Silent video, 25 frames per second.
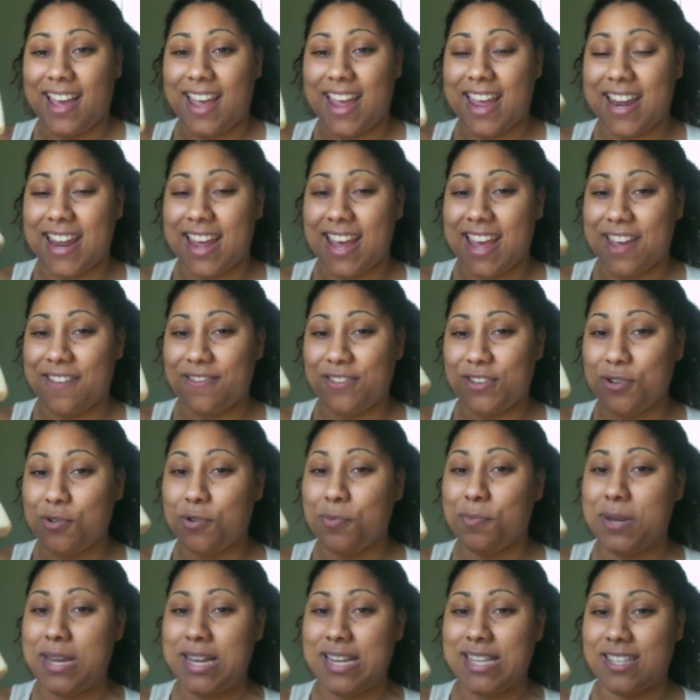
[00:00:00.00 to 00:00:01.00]
and I have 2
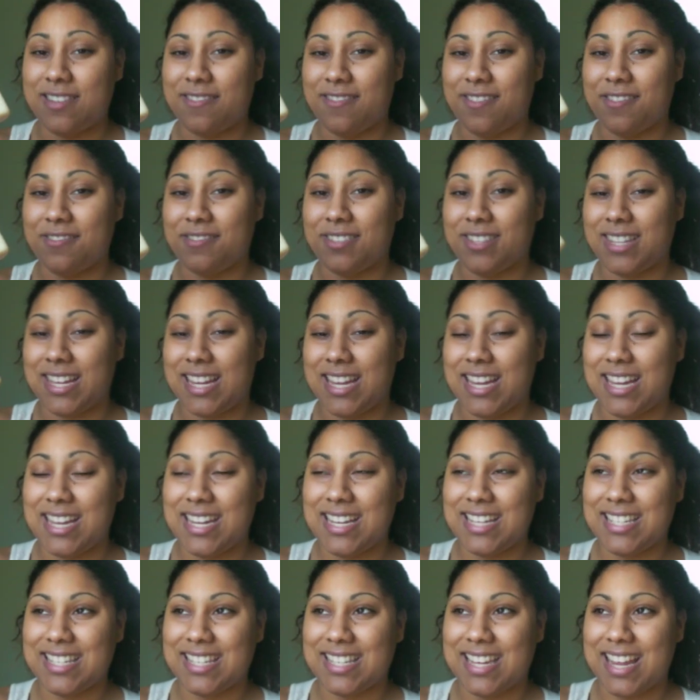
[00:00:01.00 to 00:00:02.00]
pieces of
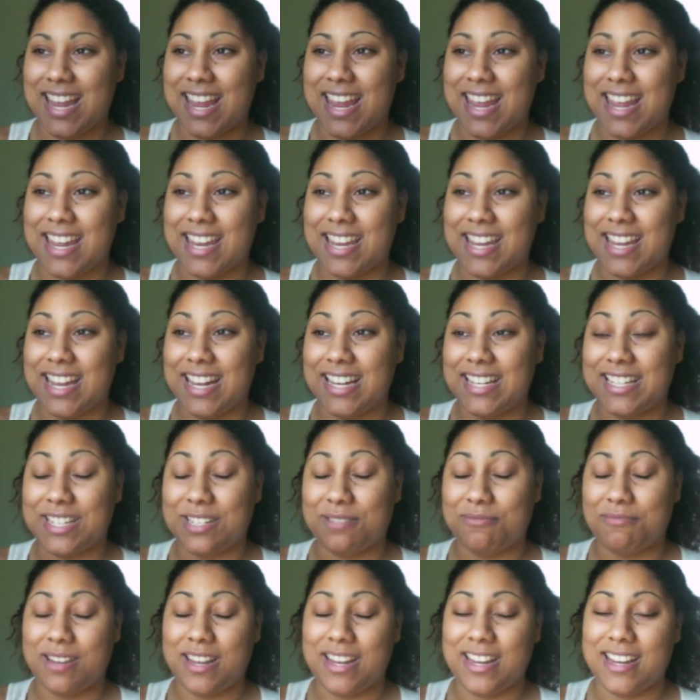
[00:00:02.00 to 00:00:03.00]
these, and it
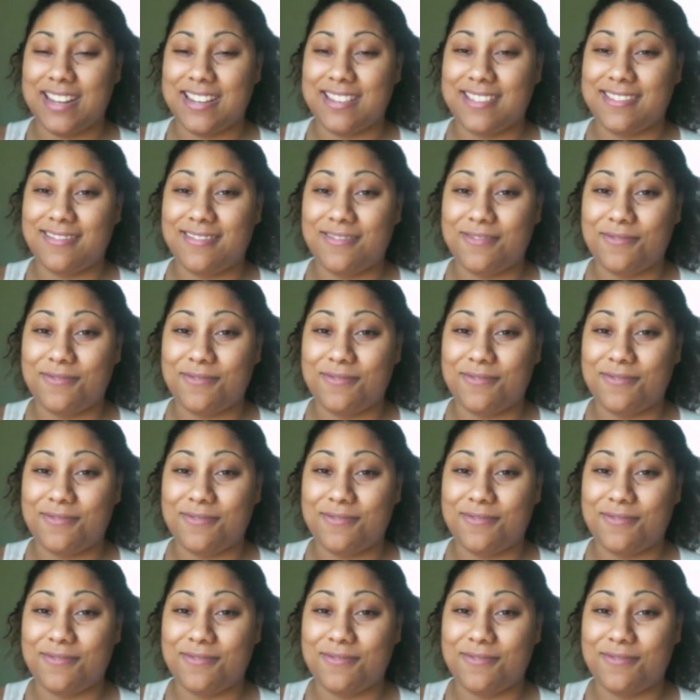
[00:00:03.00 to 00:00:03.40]
just made,